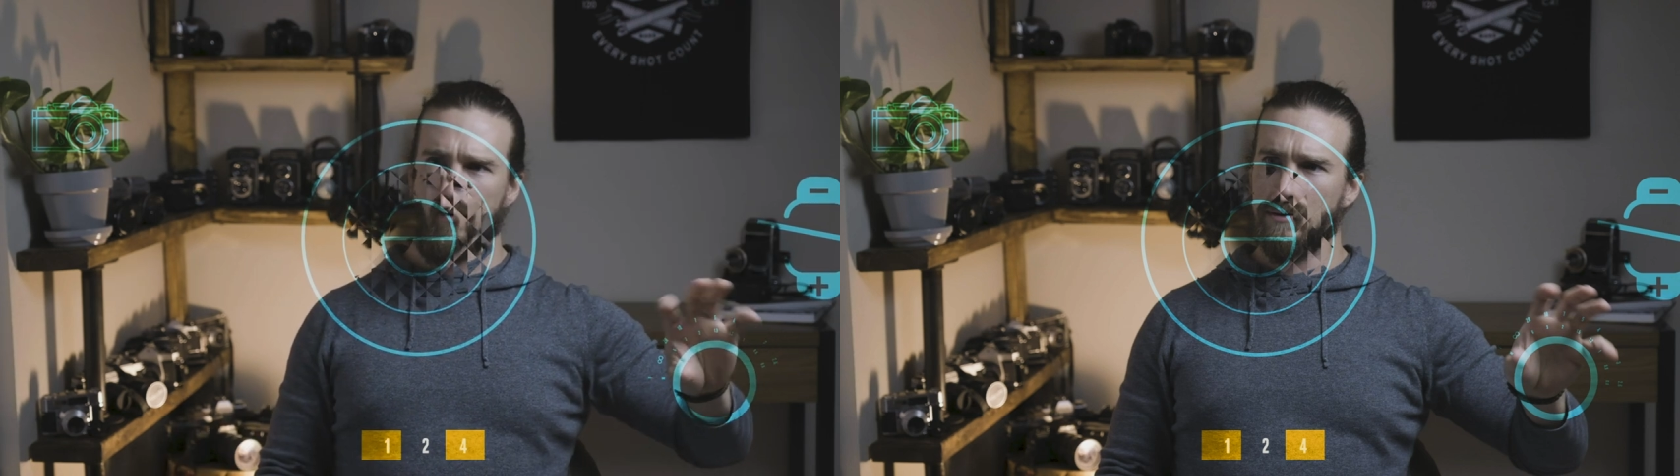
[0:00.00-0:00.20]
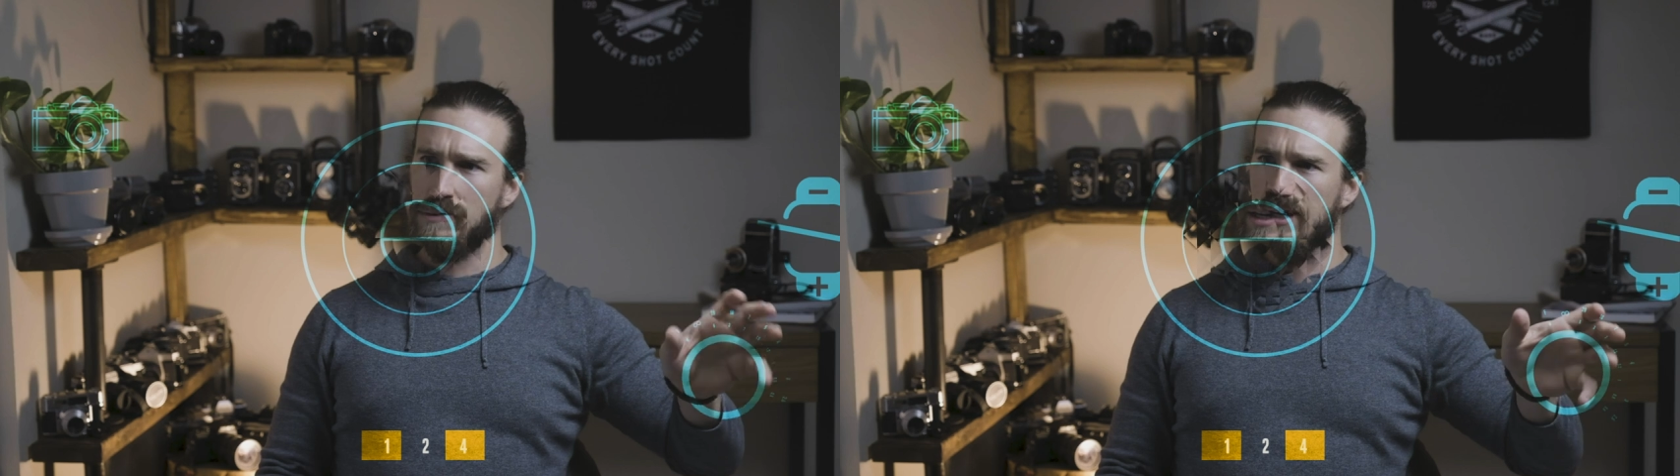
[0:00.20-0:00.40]

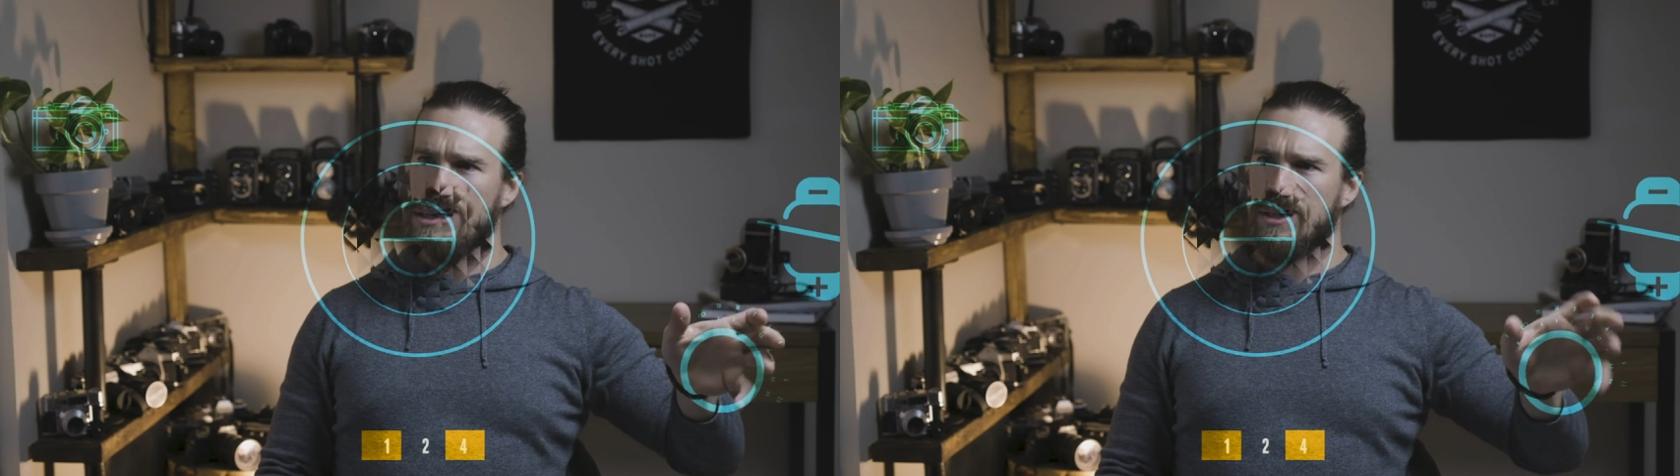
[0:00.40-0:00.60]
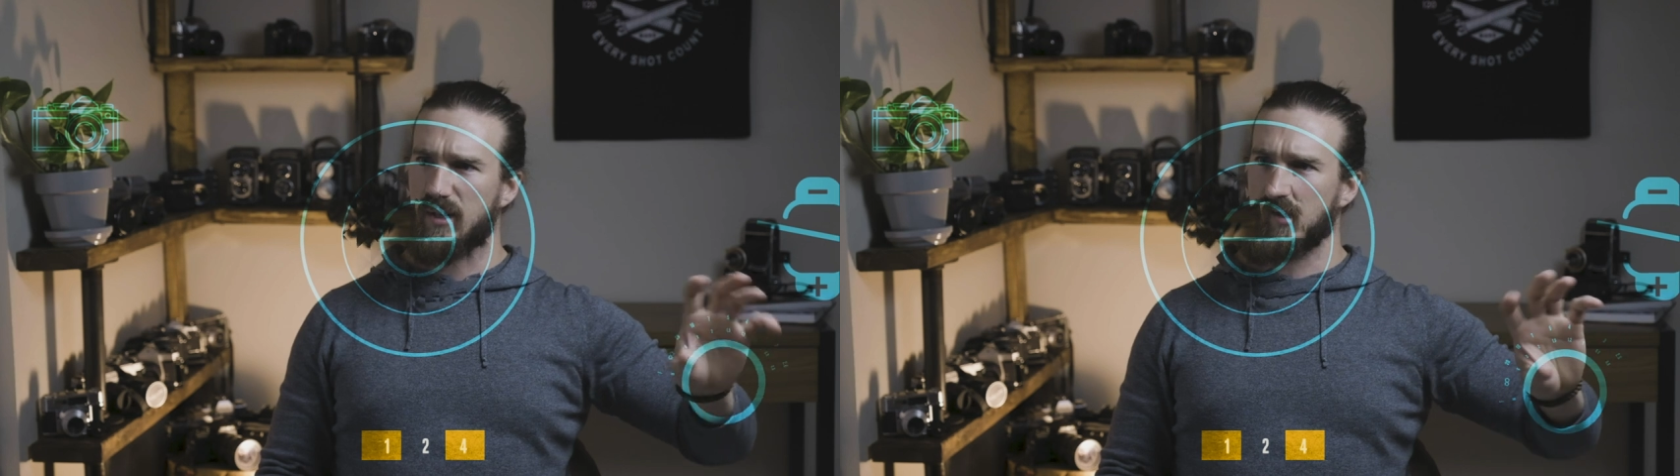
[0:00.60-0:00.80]
we can
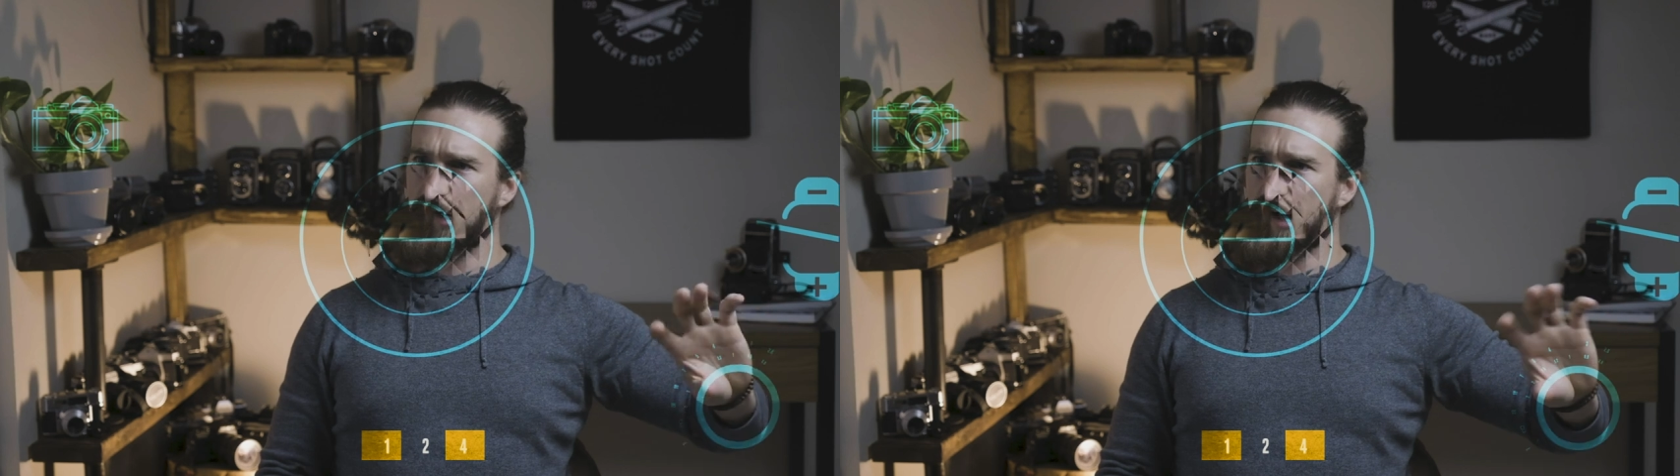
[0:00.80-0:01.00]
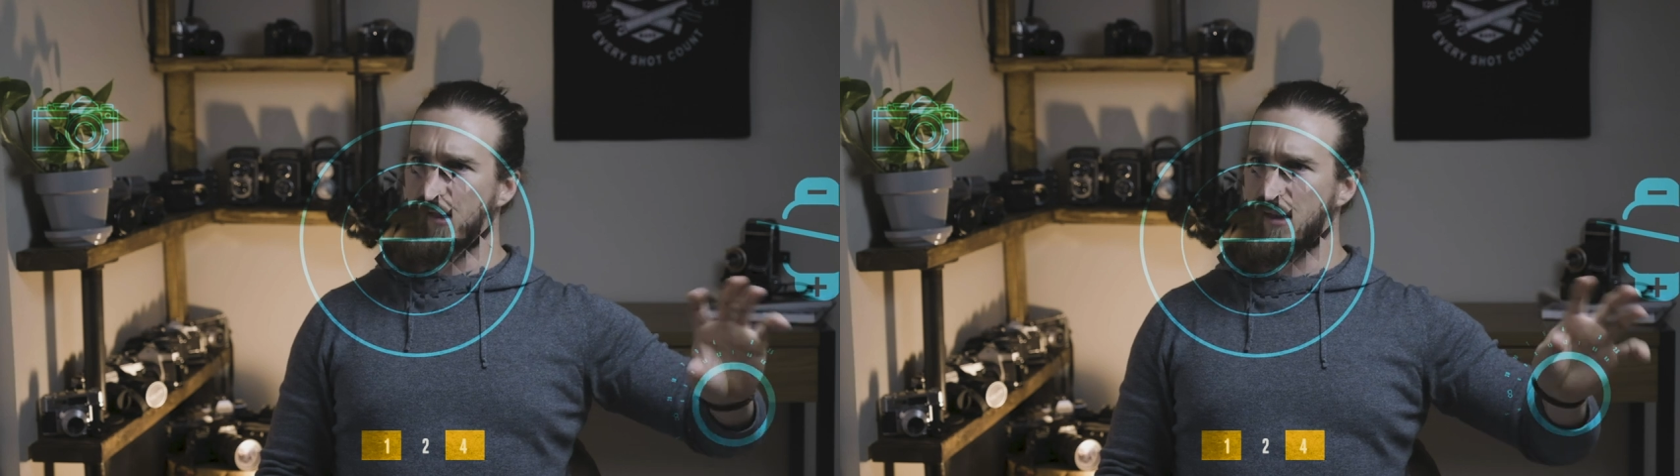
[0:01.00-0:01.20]
adjust
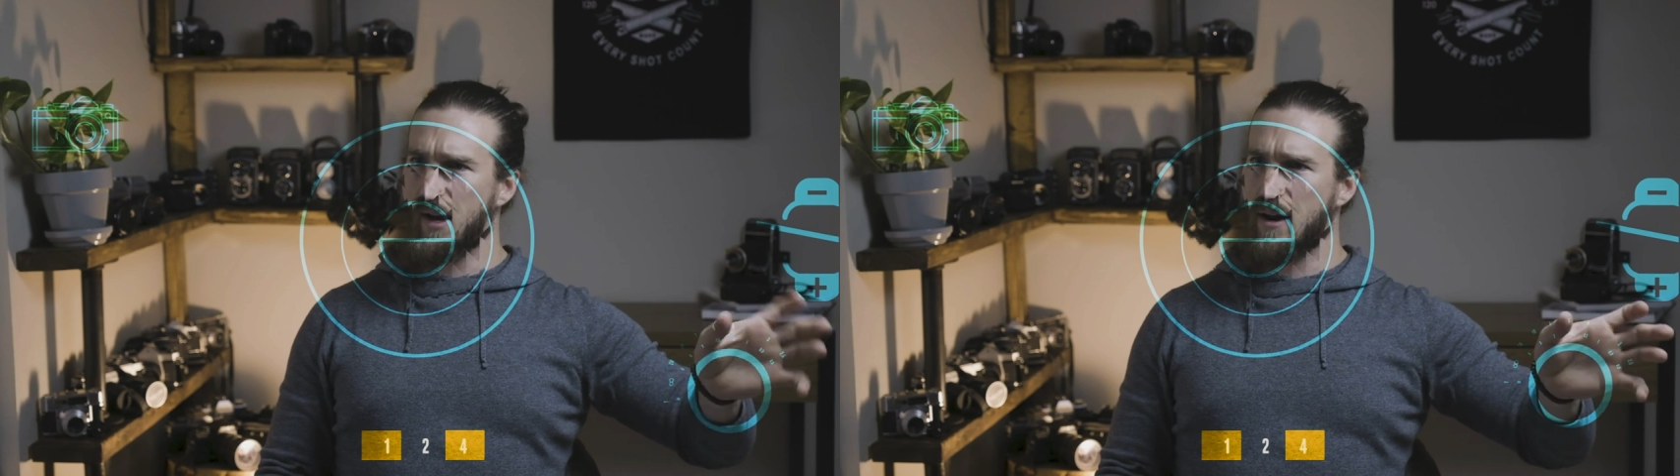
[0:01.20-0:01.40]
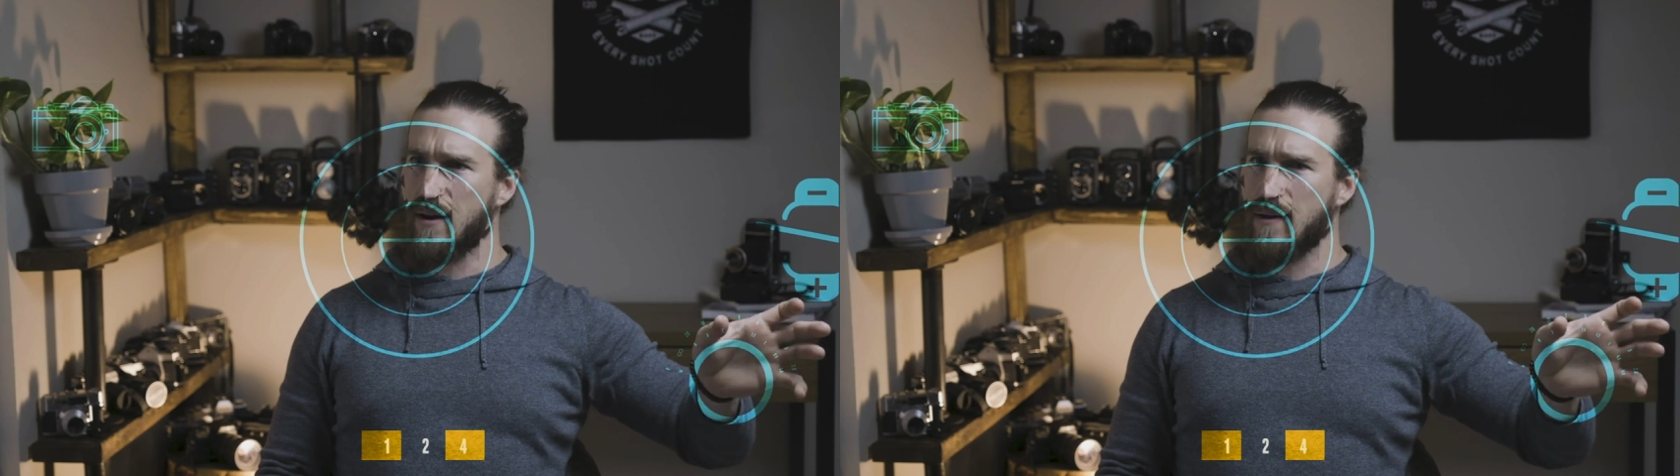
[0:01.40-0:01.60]
that
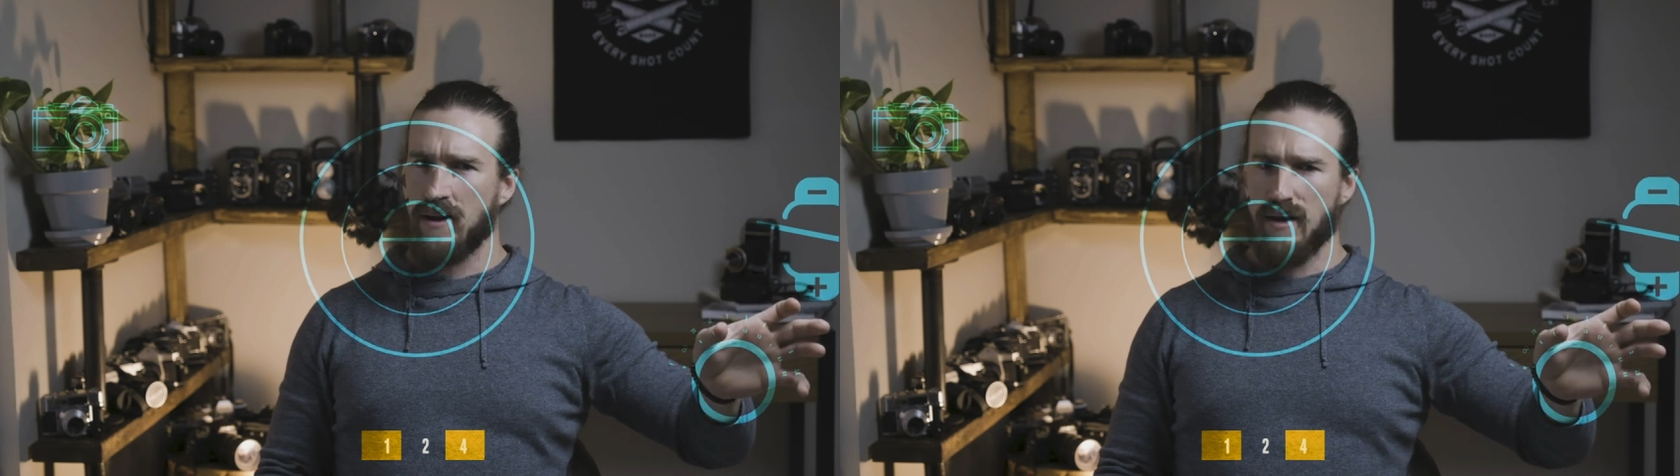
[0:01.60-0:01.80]
there,